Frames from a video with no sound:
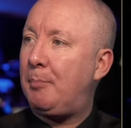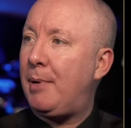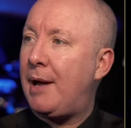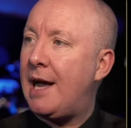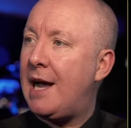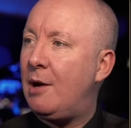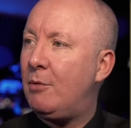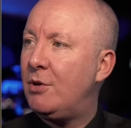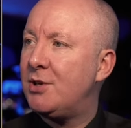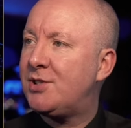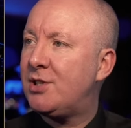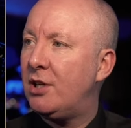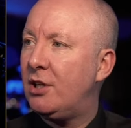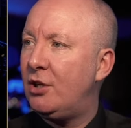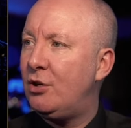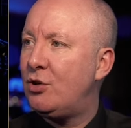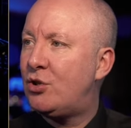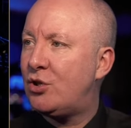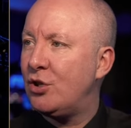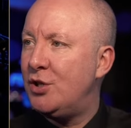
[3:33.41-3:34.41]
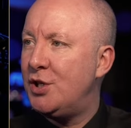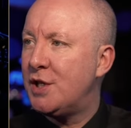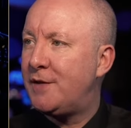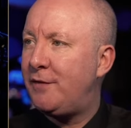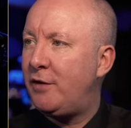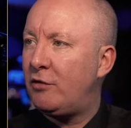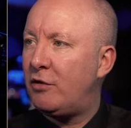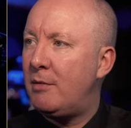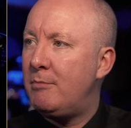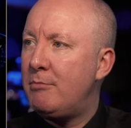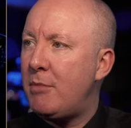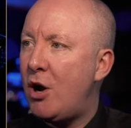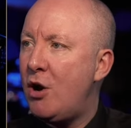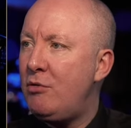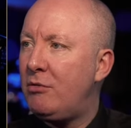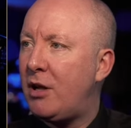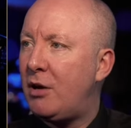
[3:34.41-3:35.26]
power solutions for remote